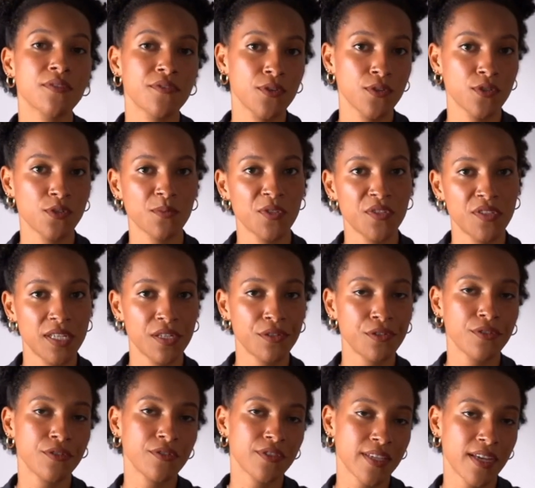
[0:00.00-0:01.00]
of those
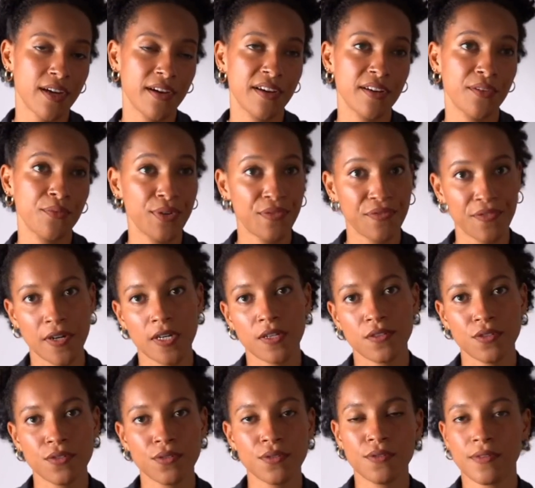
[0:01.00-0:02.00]
materials are
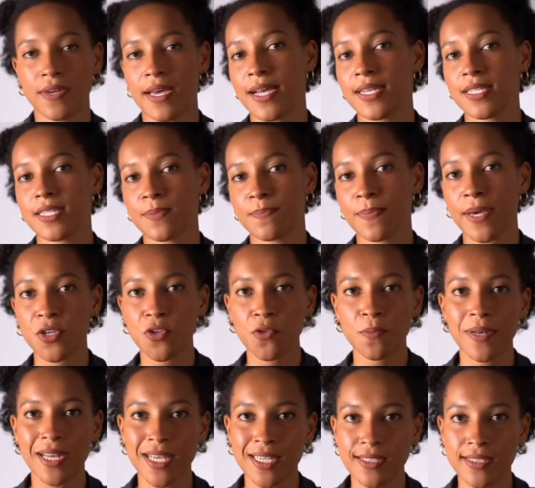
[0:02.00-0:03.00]
referred to as
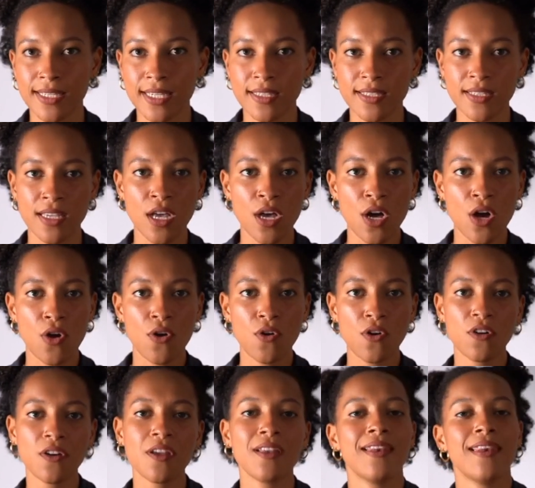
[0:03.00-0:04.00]
bioplastics
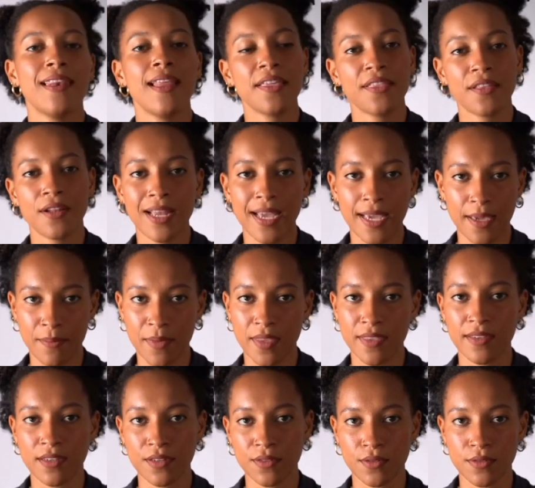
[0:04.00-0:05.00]
or leather-like
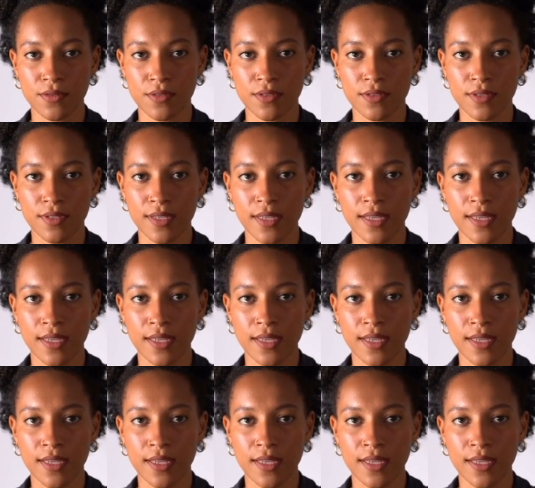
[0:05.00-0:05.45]
materials.